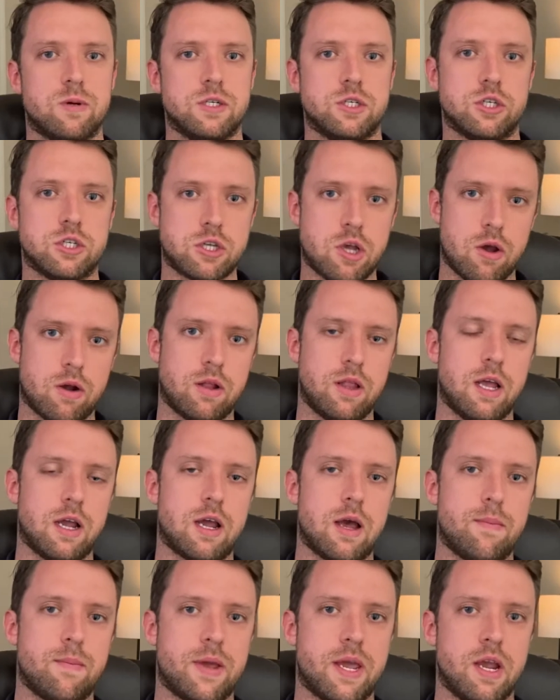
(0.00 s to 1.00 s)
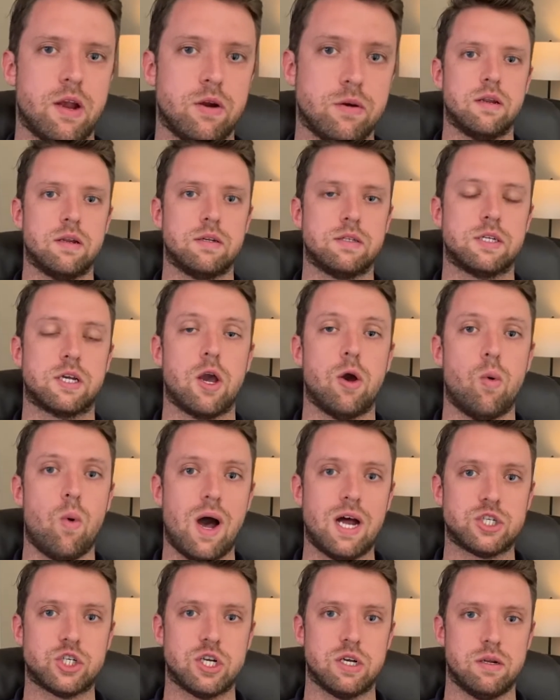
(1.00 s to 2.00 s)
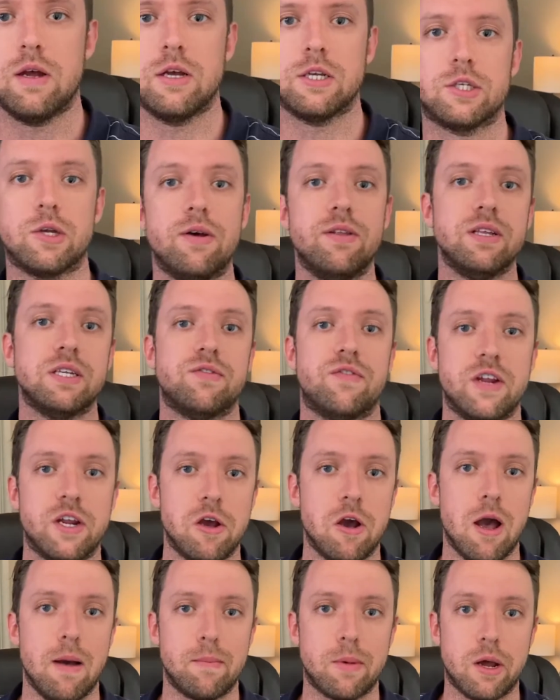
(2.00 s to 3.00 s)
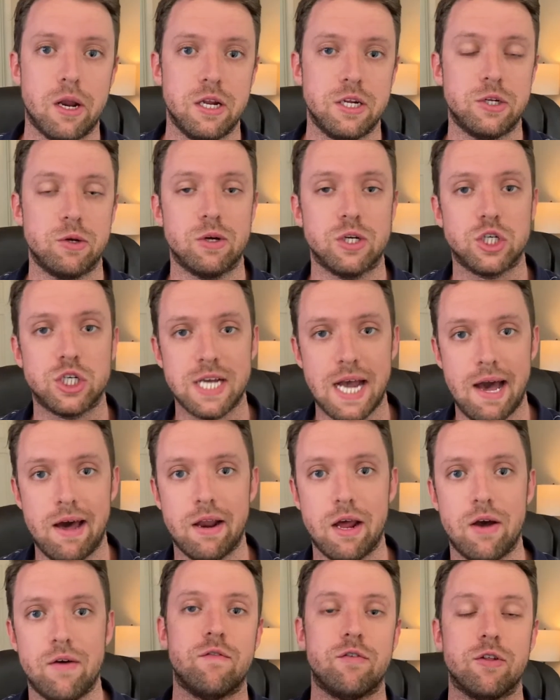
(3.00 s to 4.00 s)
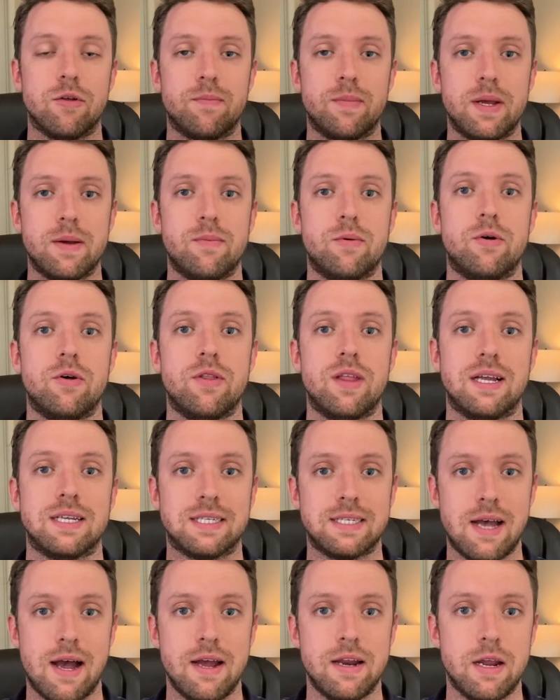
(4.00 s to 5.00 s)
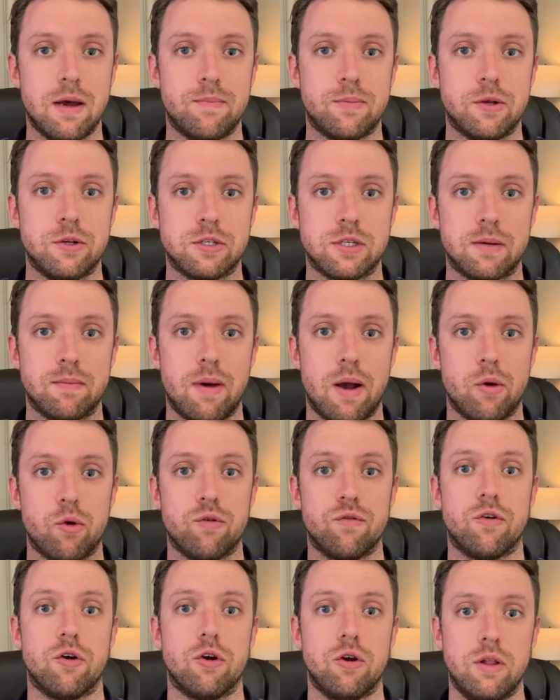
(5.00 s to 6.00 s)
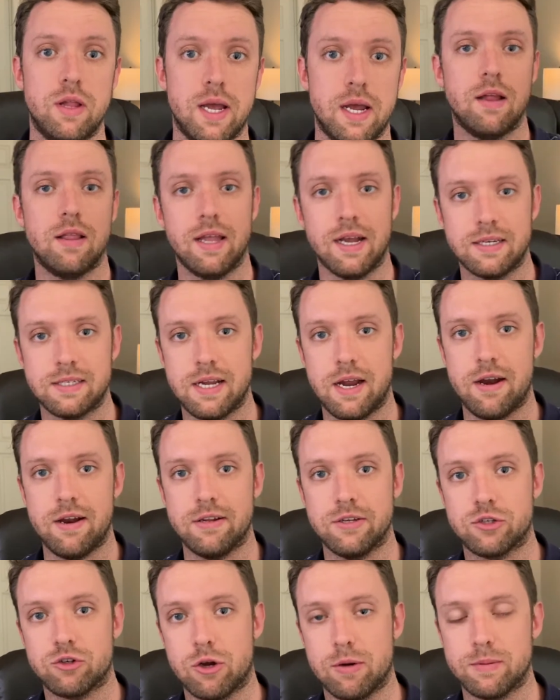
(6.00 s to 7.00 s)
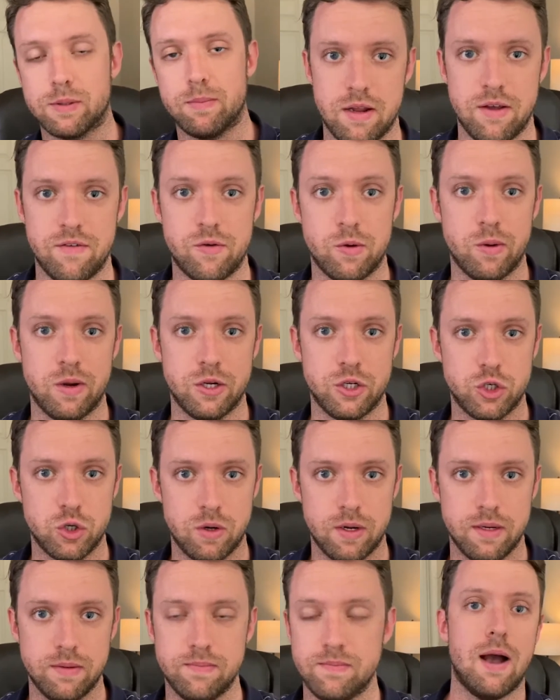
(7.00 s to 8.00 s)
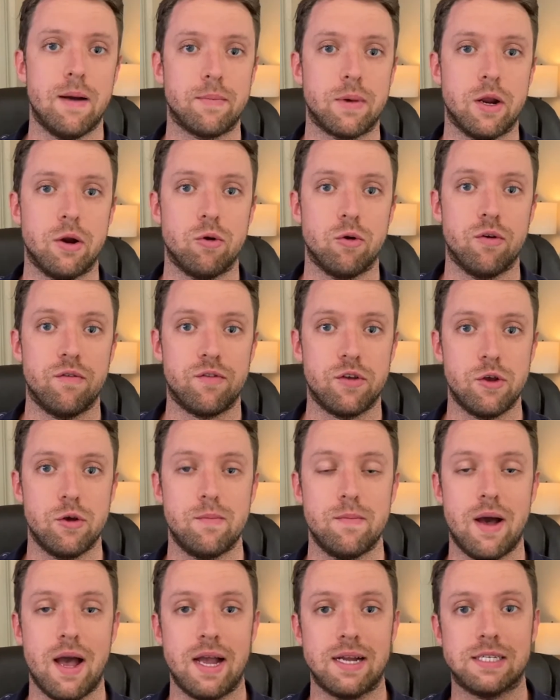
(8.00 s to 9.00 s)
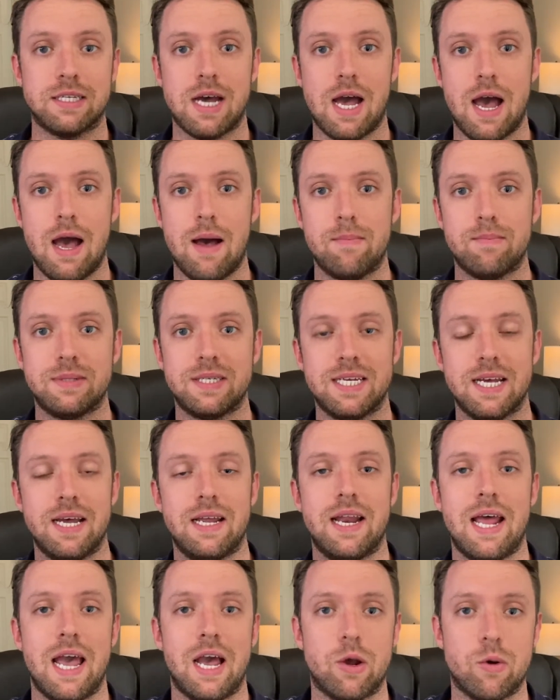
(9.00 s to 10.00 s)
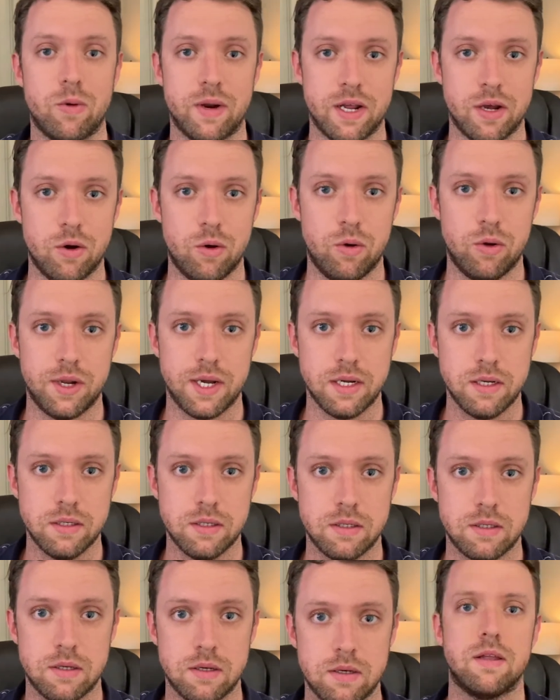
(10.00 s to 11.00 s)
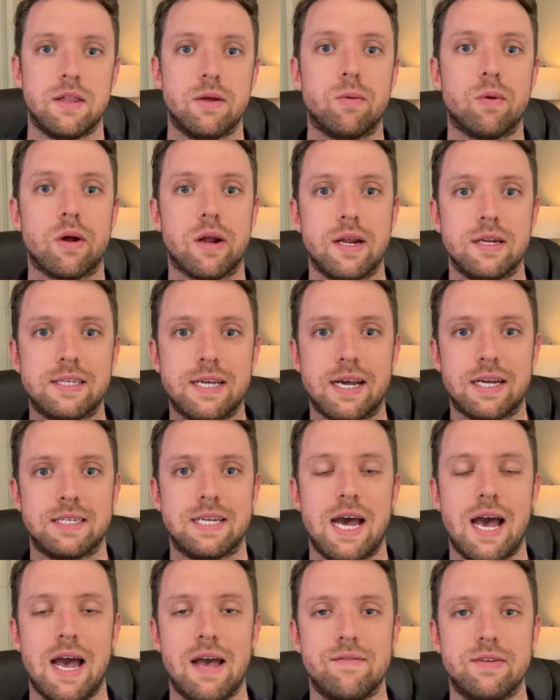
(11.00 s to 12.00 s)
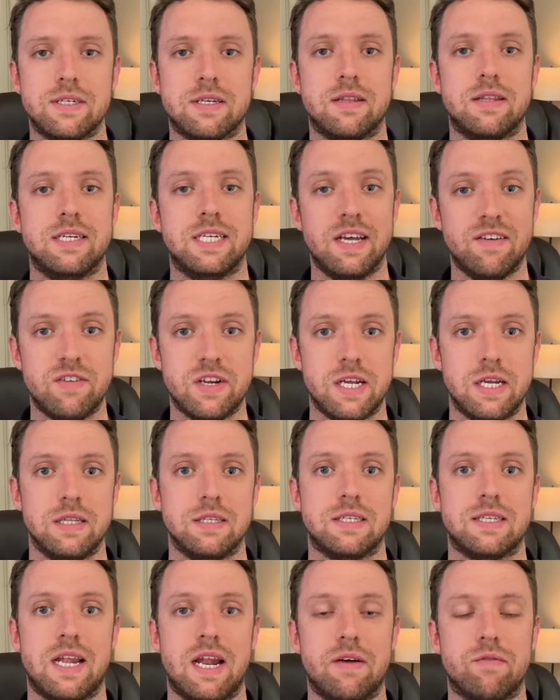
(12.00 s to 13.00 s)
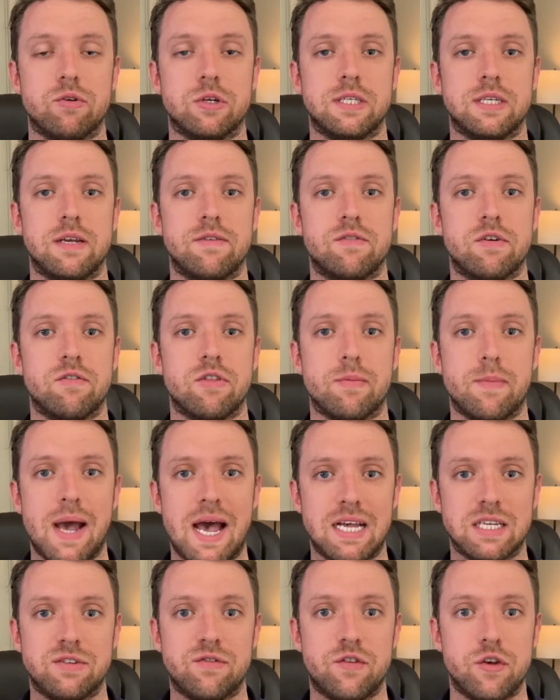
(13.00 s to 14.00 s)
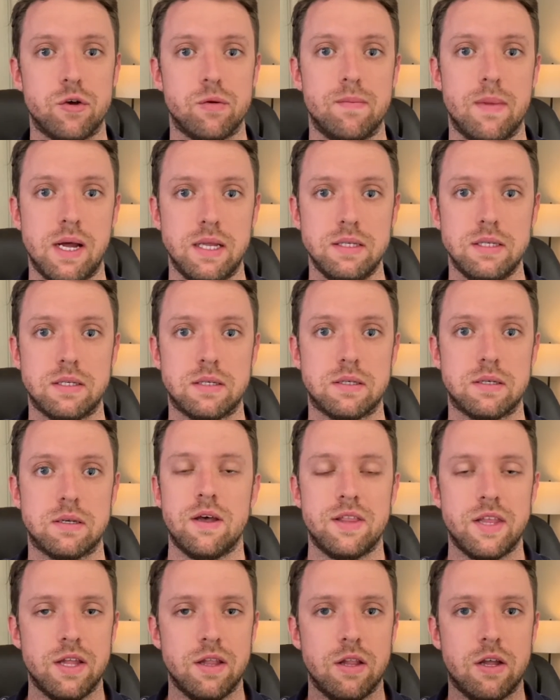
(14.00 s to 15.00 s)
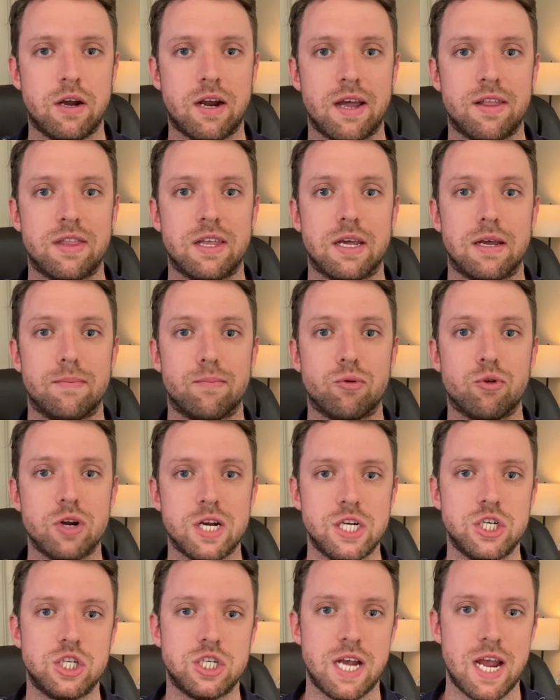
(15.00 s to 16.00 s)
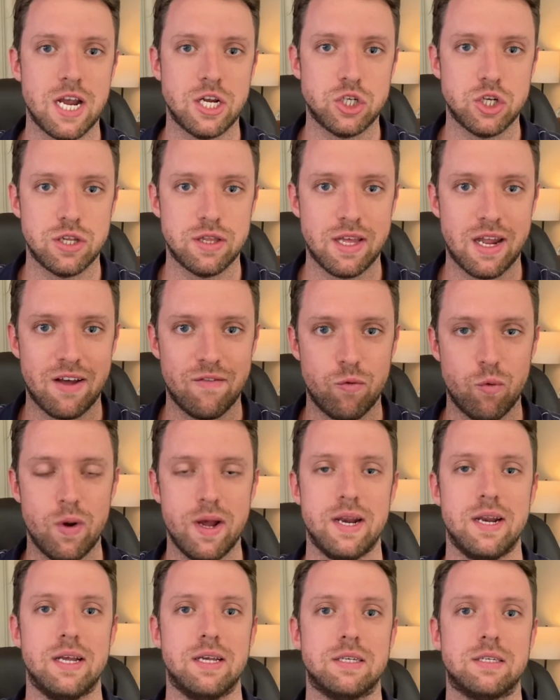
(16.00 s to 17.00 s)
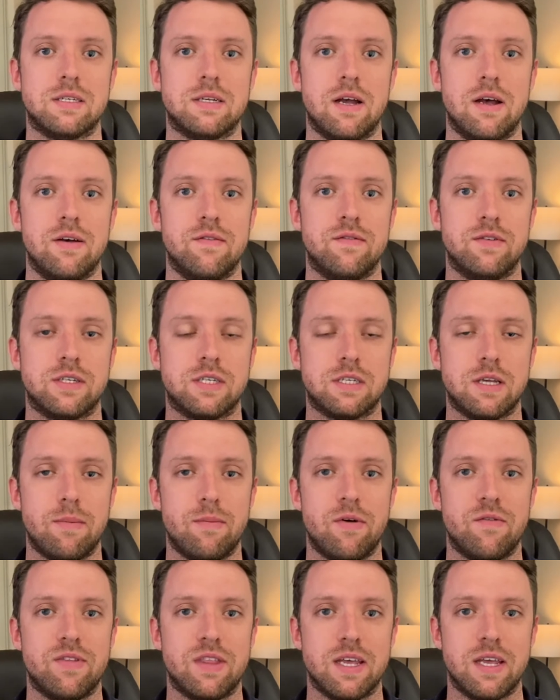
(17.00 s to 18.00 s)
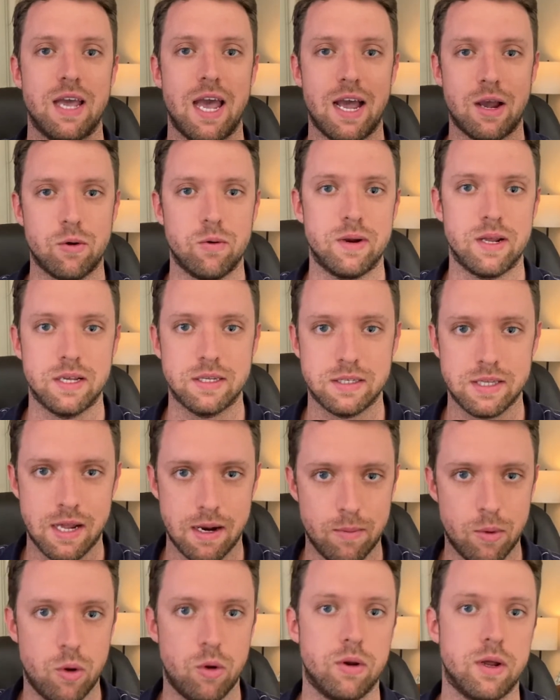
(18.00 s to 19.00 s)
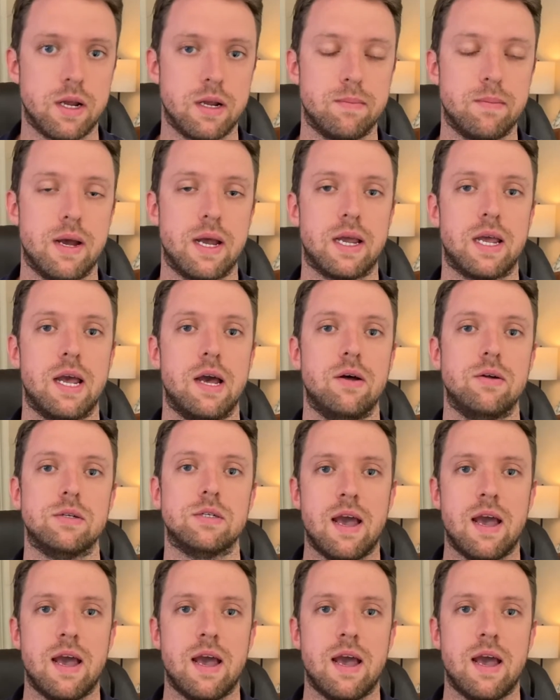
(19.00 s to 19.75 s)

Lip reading: Just go click up here to go watch it. So in this video, I'm going to do a shout out for the people that signed up using my referral link down in the description if you want to join. I'm going to review my top 10 equity holdings. Then we're going to take a dive into the dividends that I've received over the past few months. Then look at the appreciation that I've witnessed of some of the equities that I'm holding in my account.